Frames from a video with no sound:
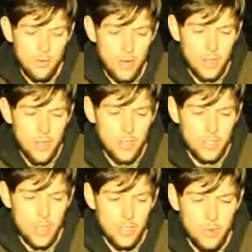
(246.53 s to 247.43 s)
when I've
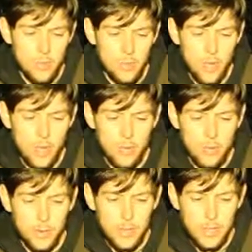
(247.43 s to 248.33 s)
obviously crumbled it
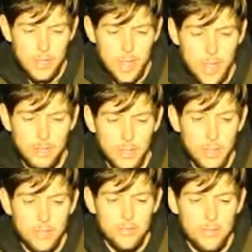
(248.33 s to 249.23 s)
up.
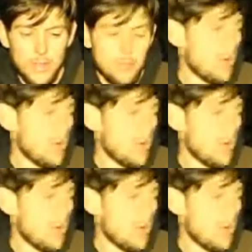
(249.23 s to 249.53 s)
Now,